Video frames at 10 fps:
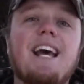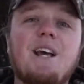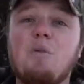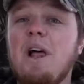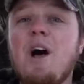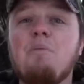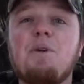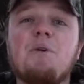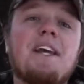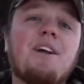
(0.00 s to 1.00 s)
it will help
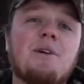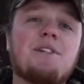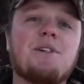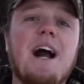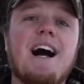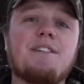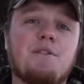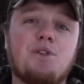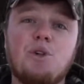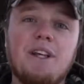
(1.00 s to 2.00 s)
you increase your odds
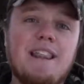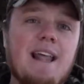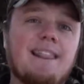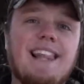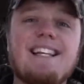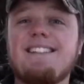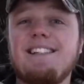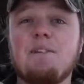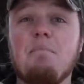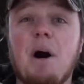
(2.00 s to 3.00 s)
of shooting that late
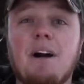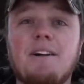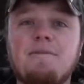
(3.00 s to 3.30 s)
season buck.